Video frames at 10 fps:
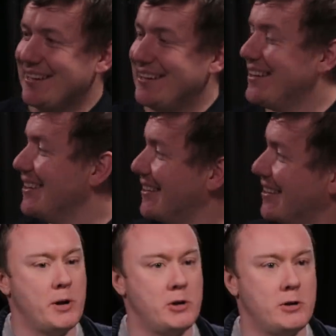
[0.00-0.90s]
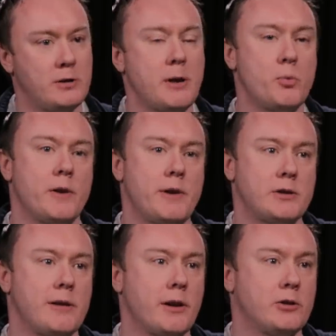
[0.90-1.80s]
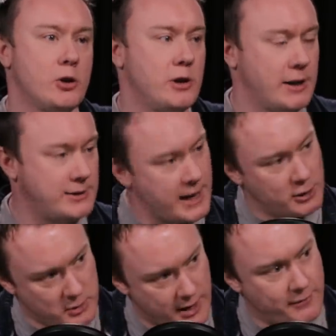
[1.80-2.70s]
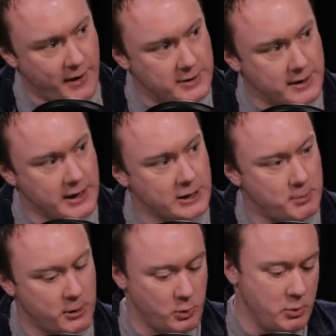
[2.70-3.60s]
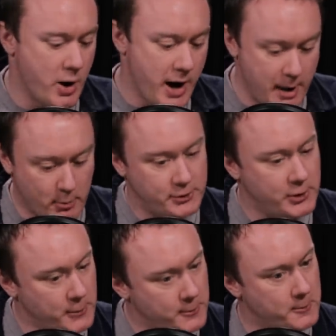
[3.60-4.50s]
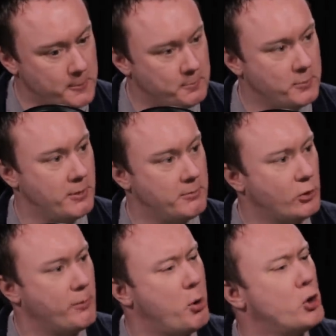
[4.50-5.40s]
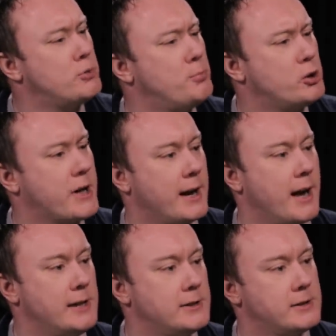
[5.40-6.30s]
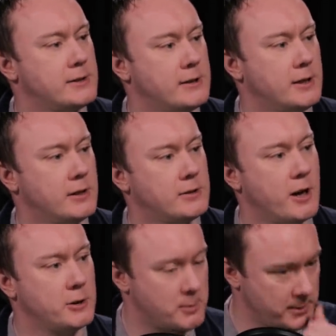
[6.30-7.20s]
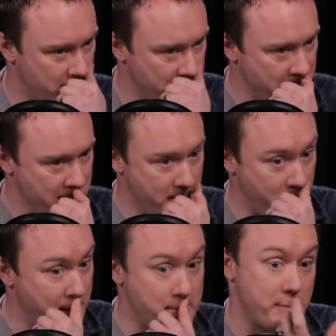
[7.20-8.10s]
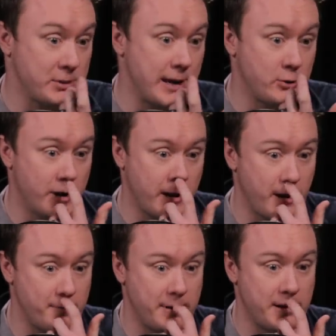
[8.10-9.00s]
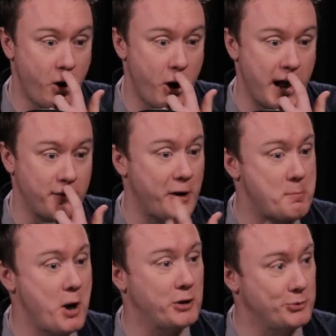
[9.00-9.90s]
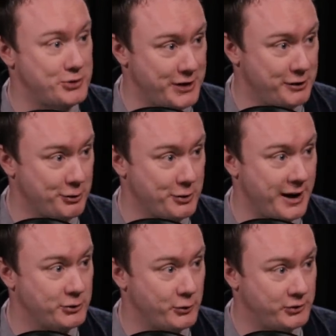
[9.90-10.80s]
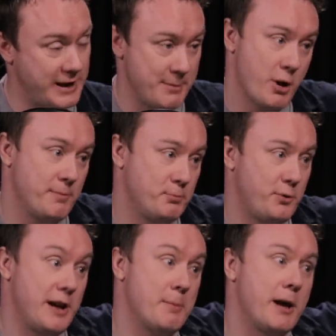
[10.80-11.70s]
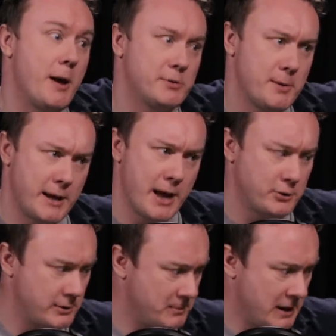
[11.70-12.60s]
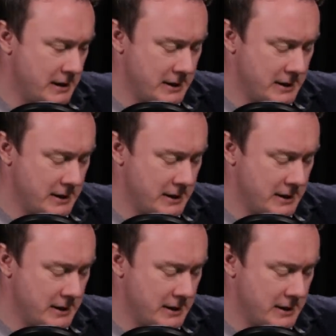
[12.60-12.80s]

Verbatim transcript: little things like that which they wouldn't necessarily understood the extent to which that affects things, but mm. we weren't able to sort of push push that case yeah, absolutely. as hard as we want to. It's but like, people still enjoy. Like I mean, I had a very personal journey through that and sort of seeing my thing become something else. yeah.